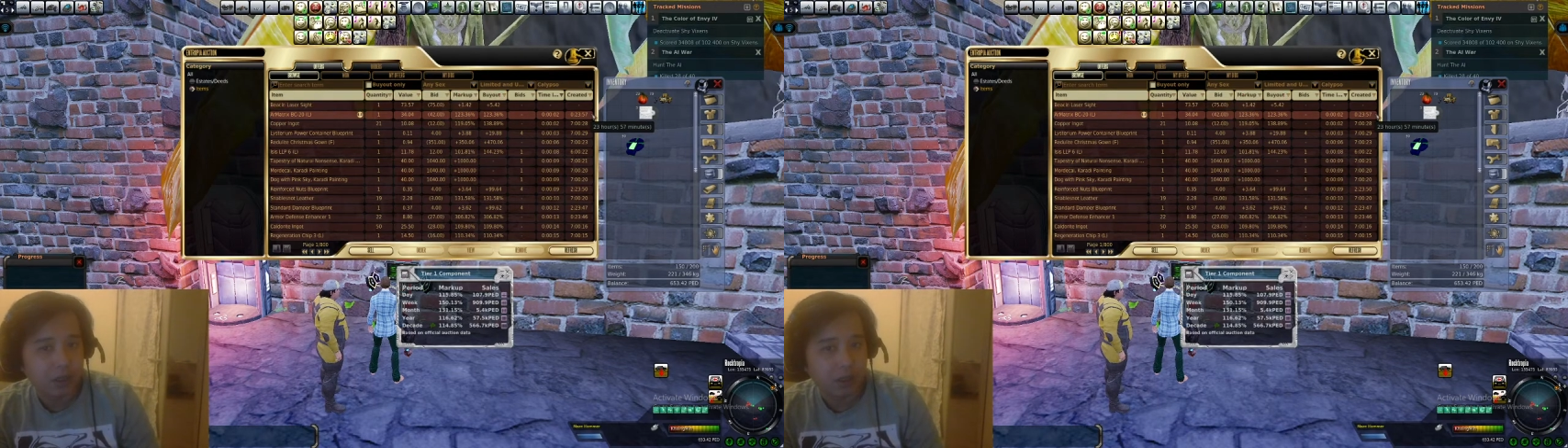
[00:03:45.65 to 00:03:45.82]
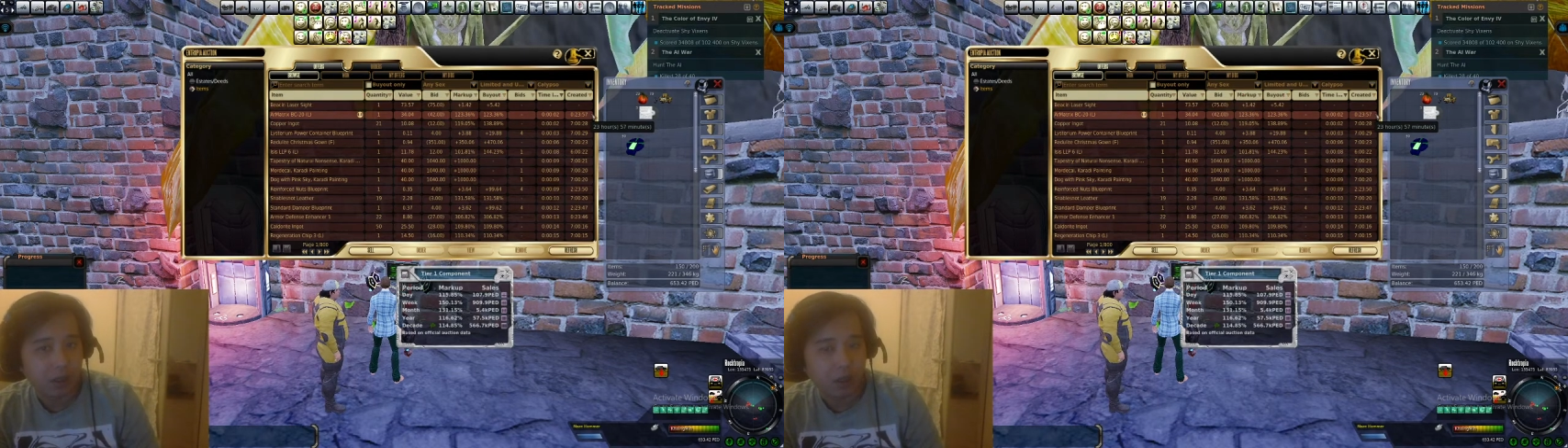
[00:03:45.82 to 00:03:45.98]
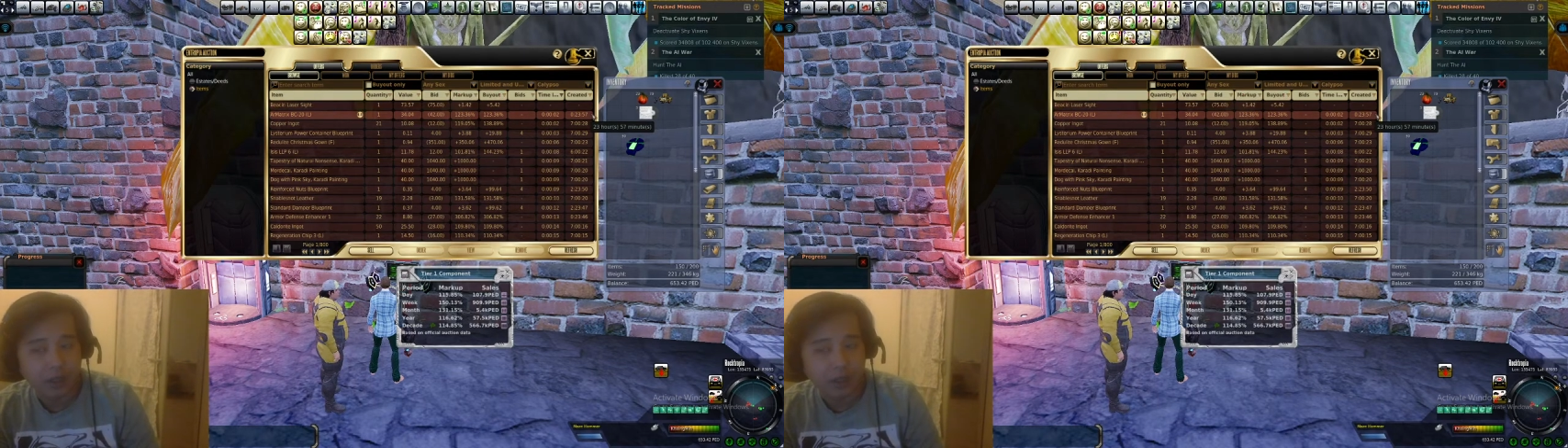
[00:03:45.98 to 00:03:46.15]

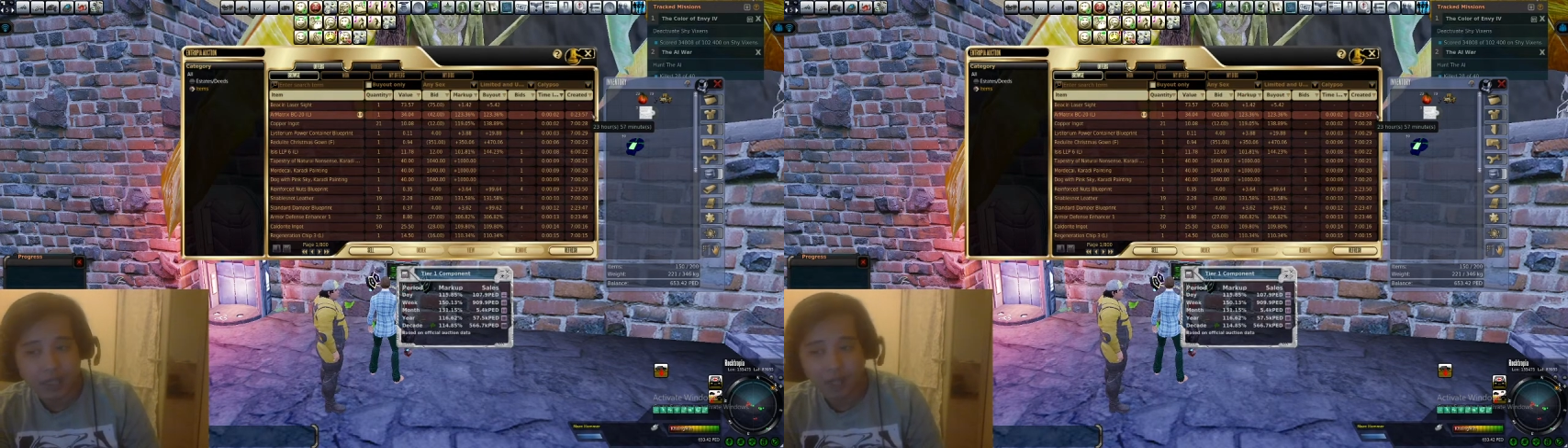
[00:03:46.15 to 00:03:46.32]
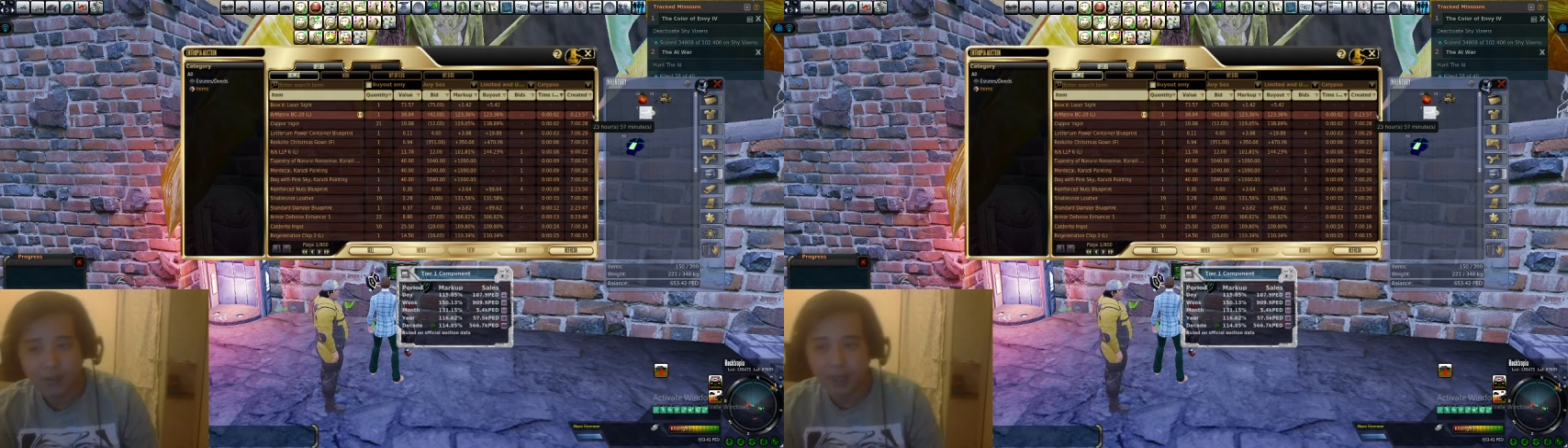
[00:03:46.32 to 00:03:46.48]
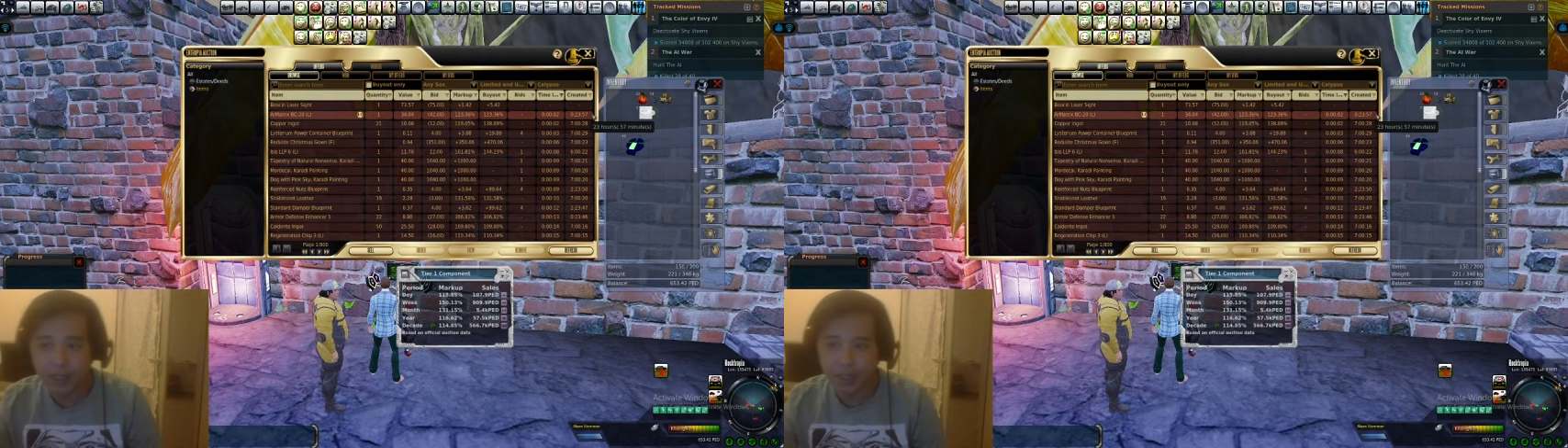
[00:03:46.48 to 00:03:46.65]
on
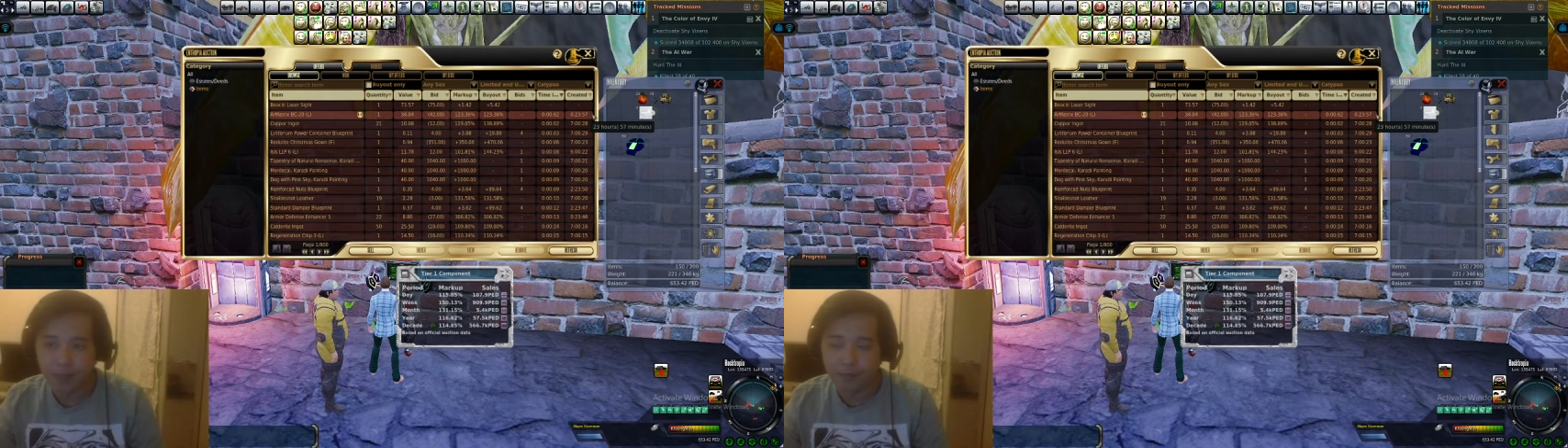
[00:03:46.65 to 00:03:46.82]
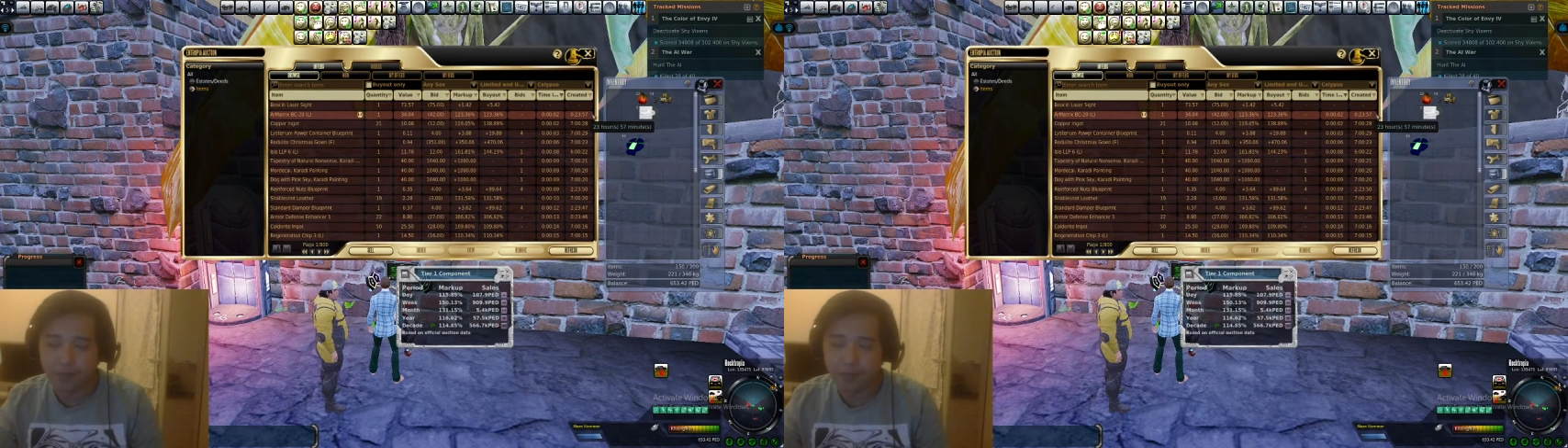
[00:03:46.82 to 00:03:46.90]
7 day,